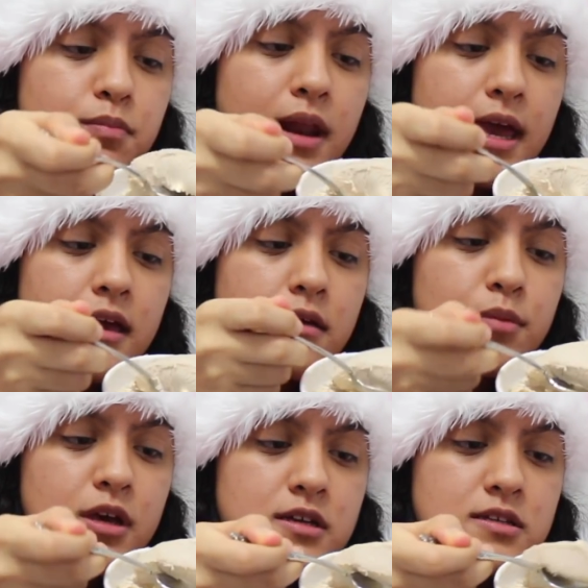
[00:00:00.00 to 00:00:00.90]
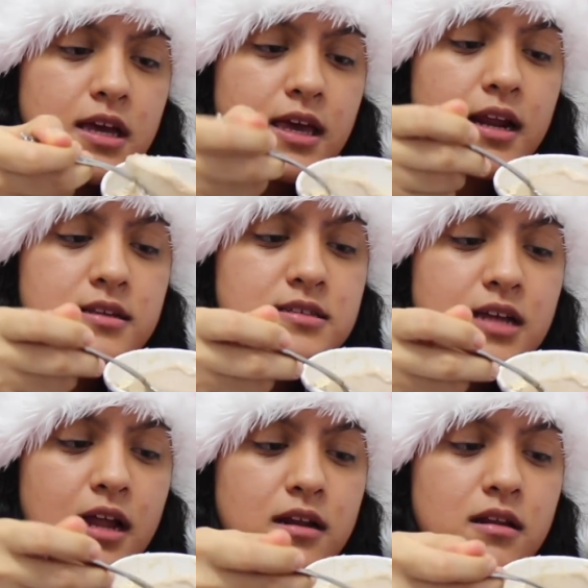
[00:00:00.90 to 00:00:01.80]
play, because I cannot
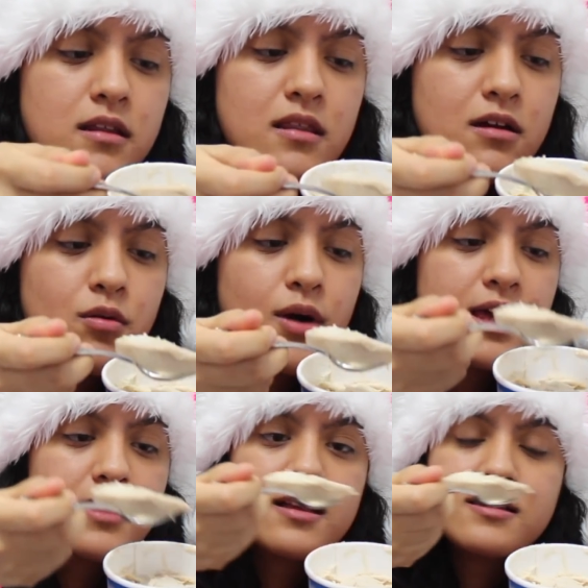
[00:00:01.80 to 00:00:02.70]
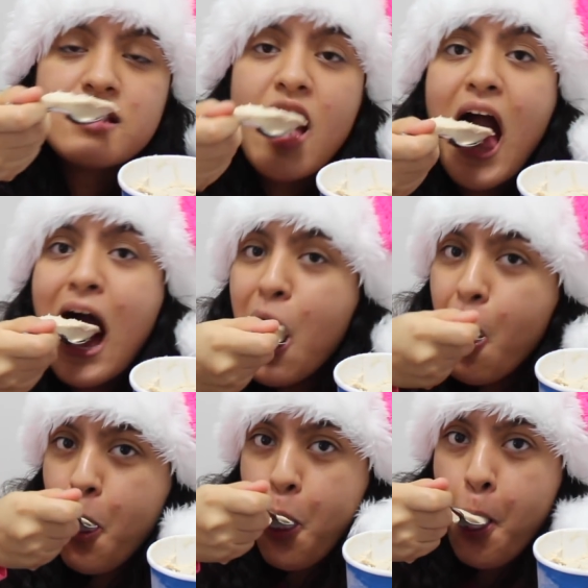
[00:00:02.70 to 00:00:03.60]
stand the quietness.
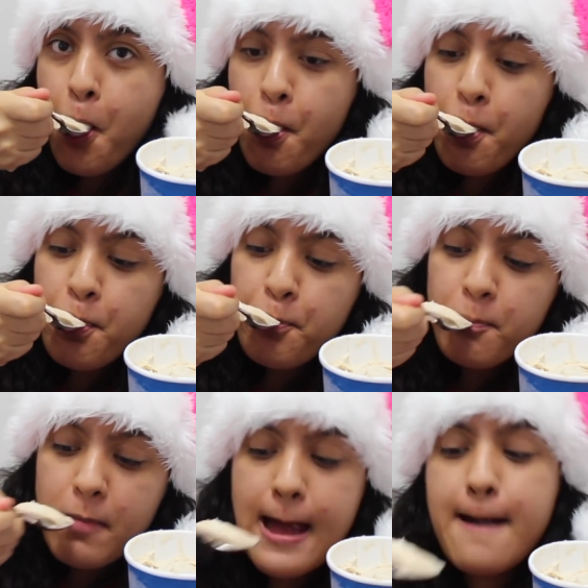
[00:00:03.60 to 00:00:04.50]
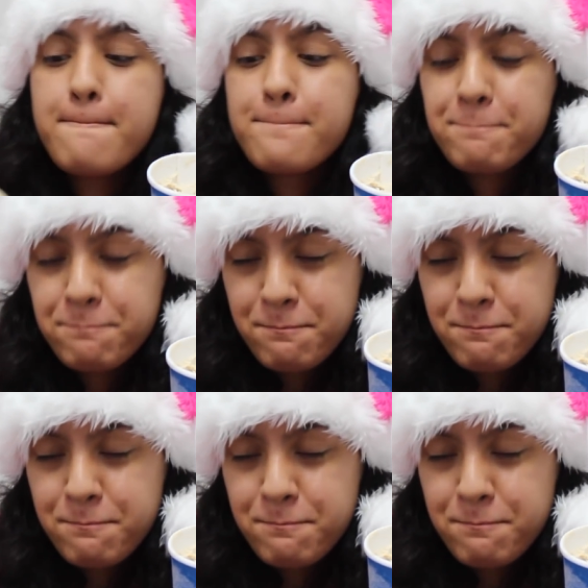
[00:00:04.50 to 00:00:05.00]
When